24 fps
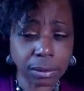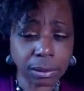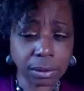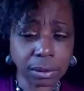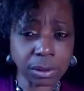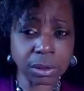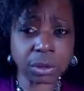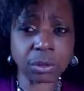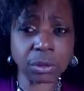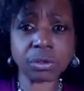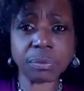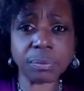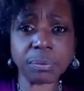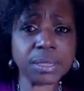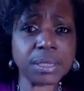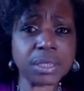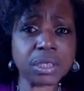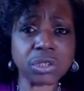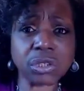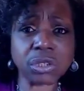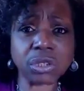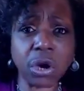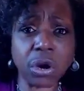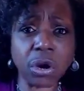excuse me,
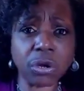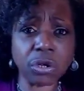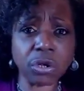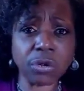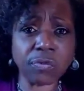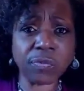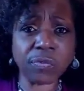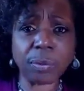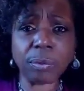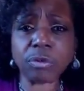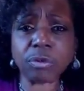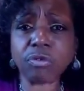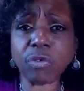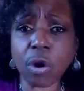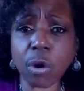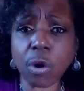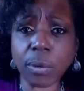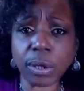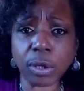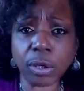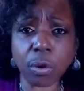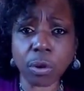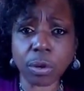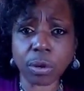deter you from
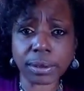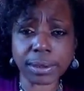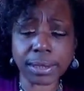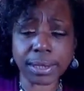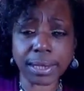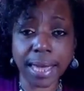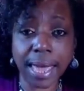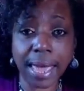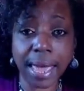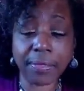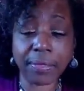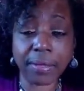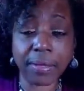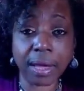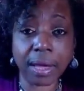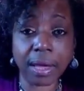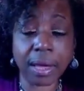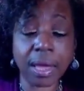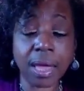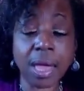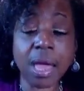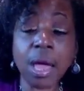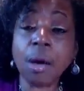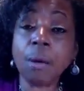growing
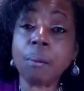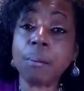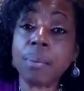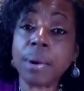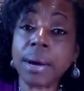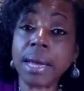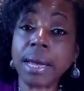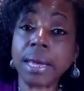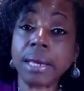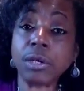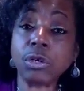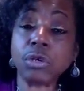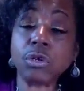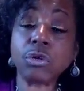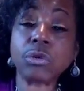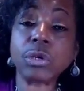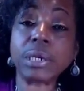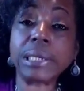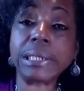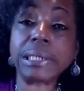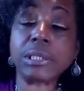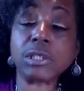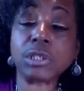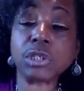altogether, but you
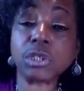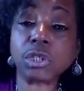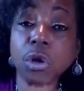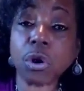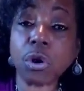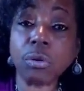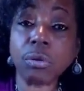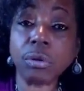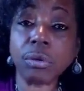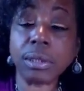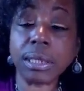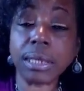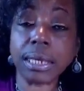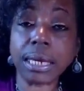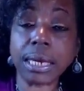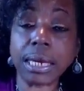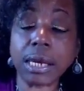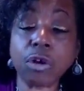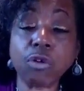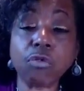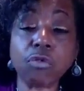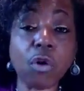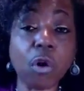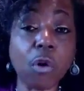can certainly
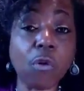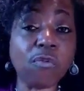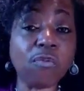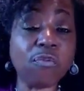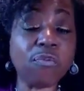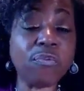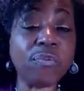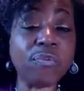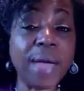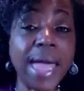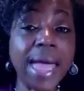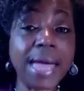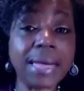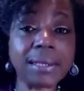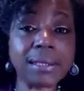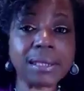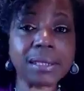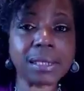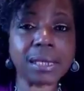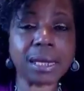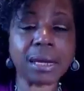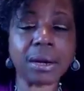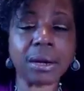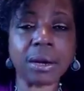grow
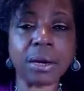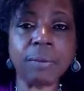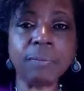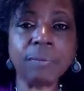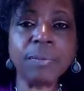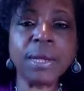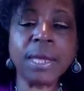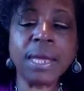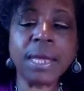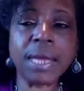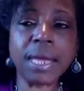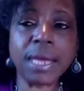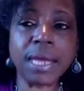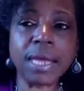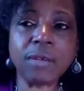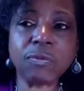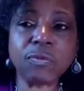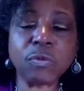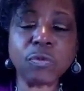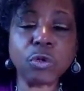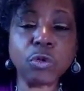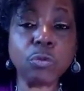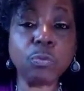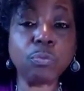faster
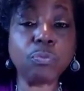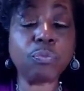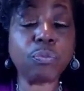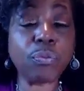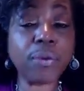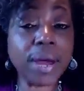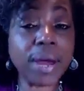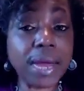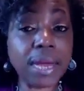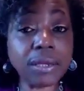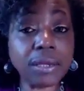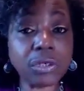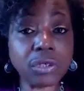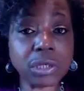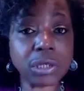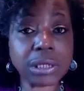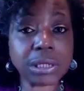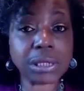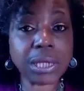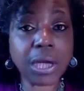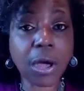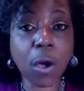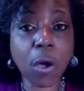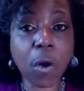if you brand
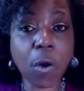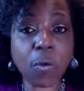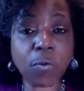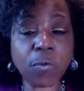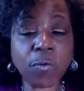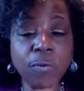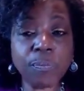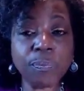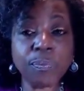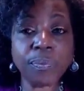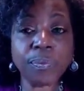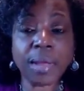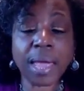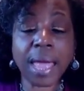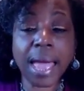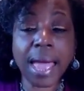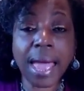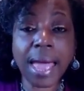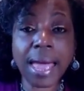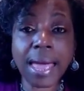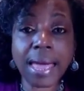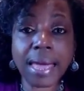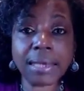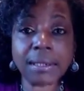yourself
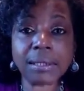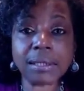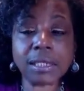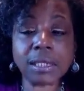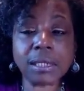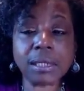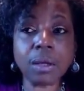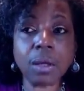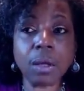as